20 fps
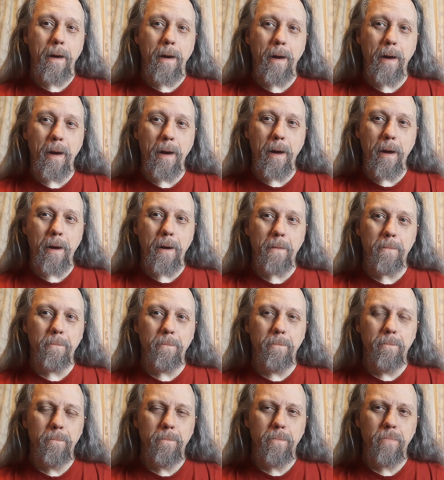
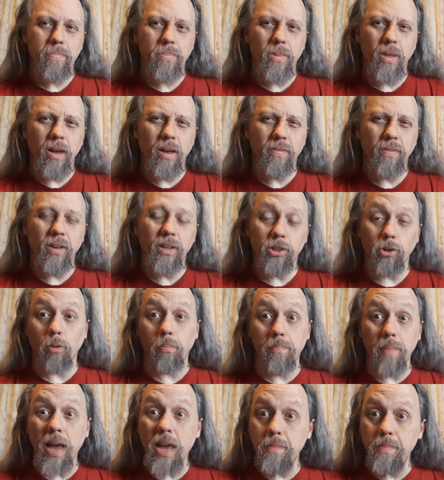and these are
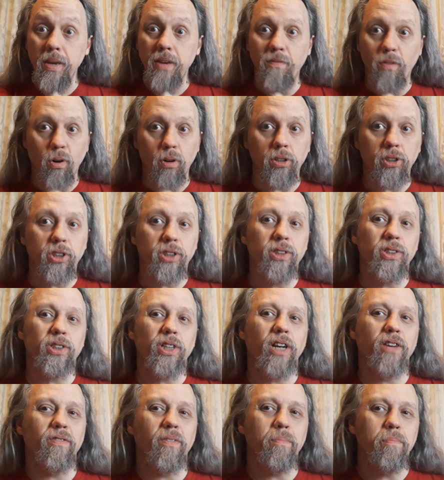baby versions
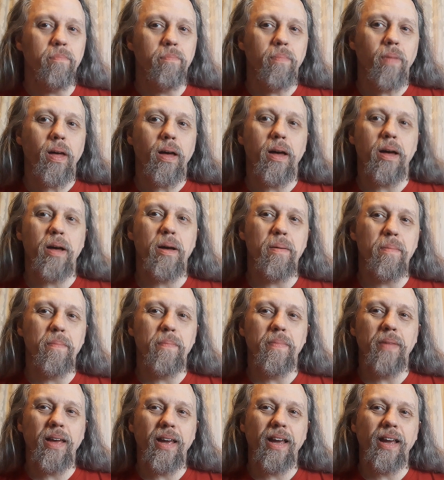of them.
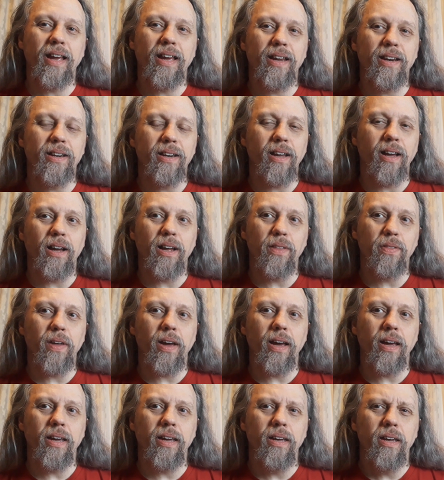And
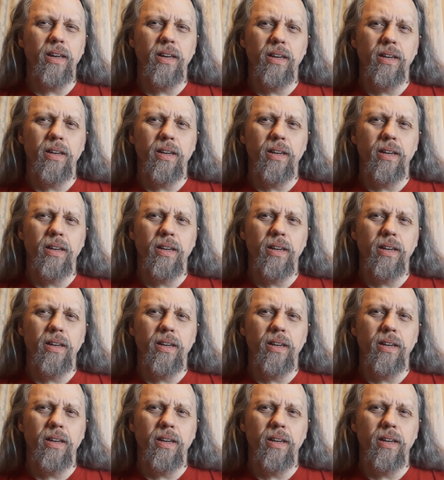they